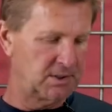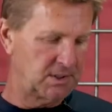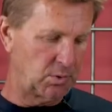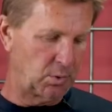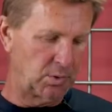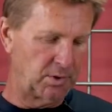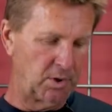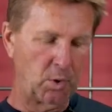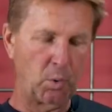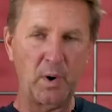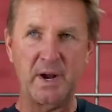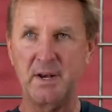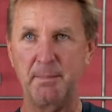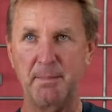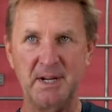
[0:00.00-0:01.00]
or no
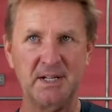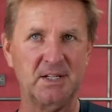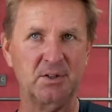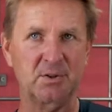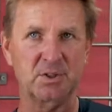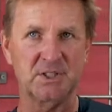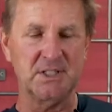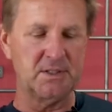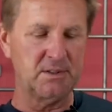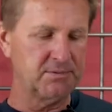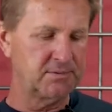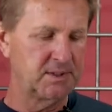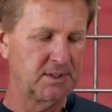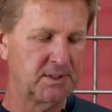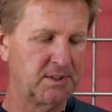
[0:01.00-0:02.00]
way to make it yourself,
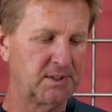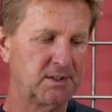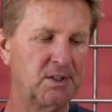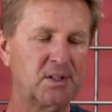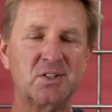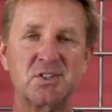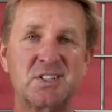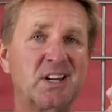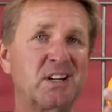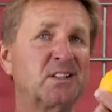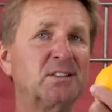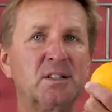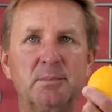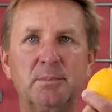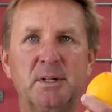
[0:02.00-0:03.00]
you can just take a
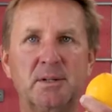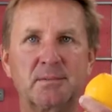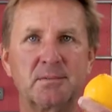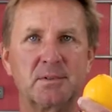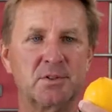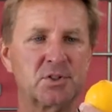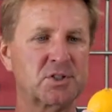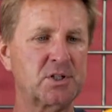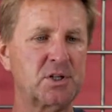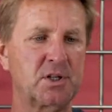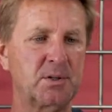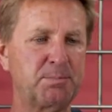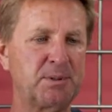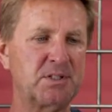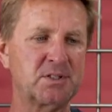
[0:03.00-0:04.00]
lemon and just cut
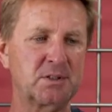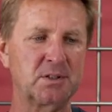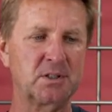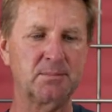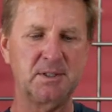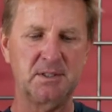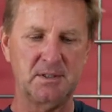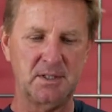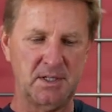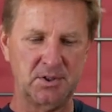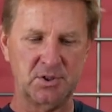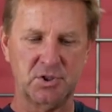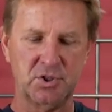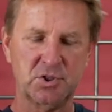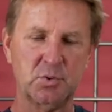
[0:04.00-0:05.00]
a piece of lemon and
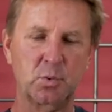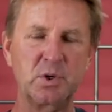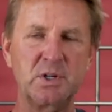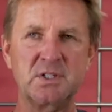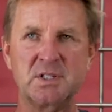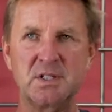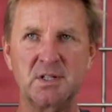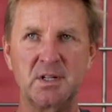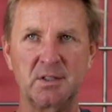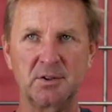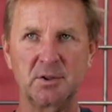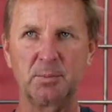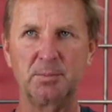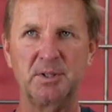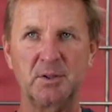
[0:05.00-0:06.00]
just squeeze it a
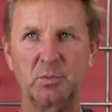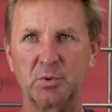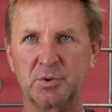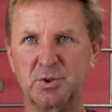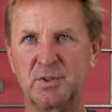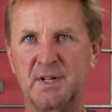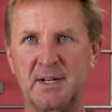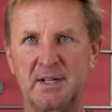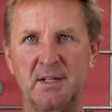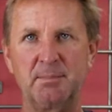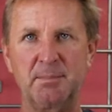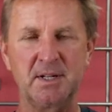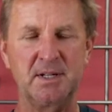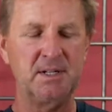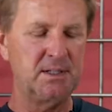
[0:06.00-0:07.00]
little bit. We'll do that in a
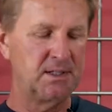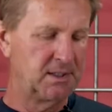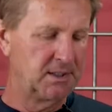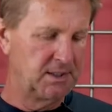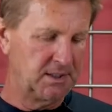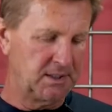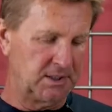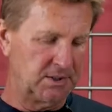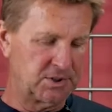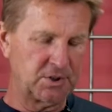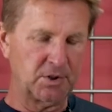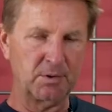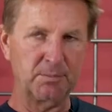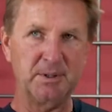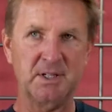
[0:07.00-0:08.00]
minute into
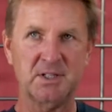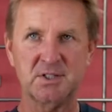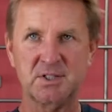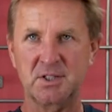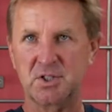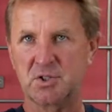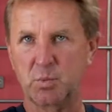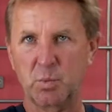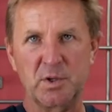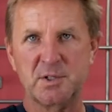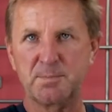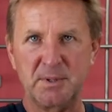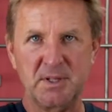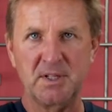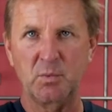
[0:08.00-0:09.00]
your mix and just
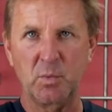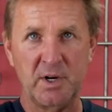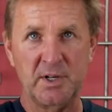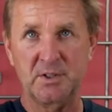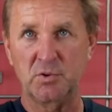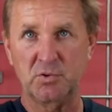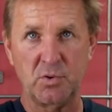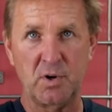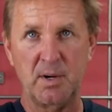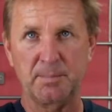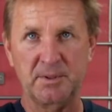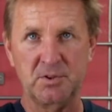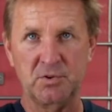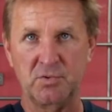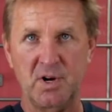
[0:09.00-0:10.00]
wisp it in while you're
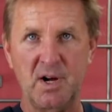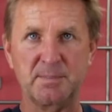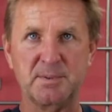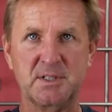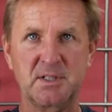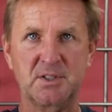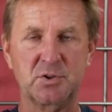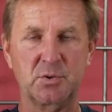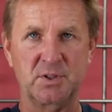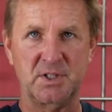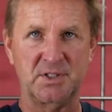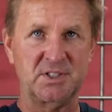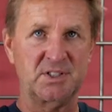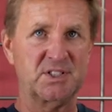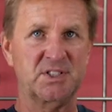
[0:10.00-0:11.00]
dropping the drops in so it
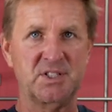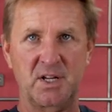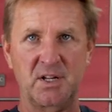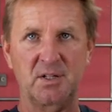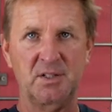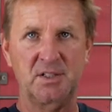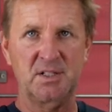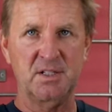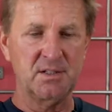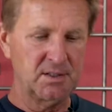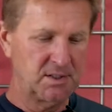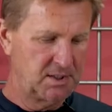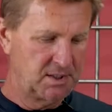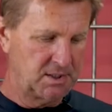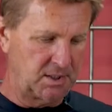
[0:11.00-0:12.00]
doesn't settle in
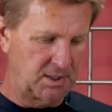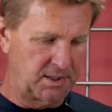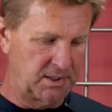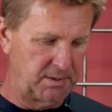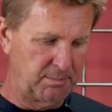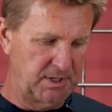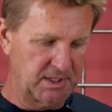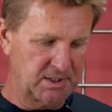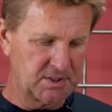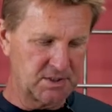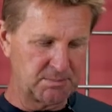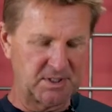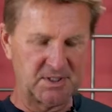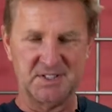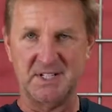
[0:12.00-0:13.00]
the mix,
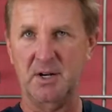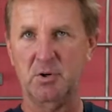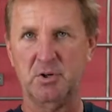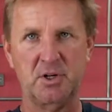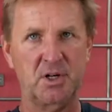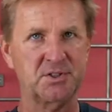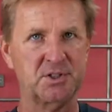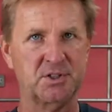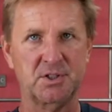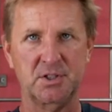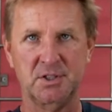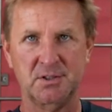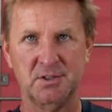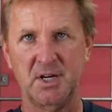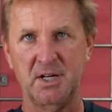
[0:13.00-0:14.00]
because that'll cause it
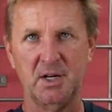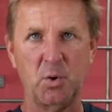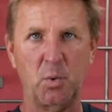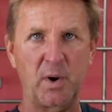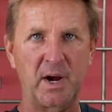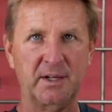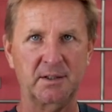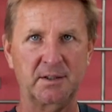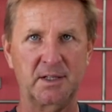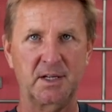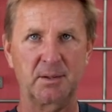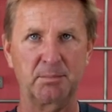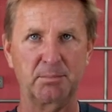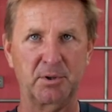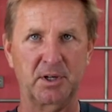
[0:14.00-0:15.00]
to kind of coagulate
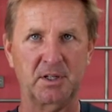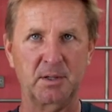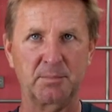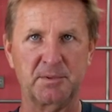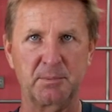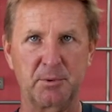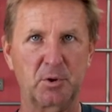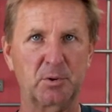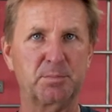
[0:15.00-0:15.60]
and break up the milk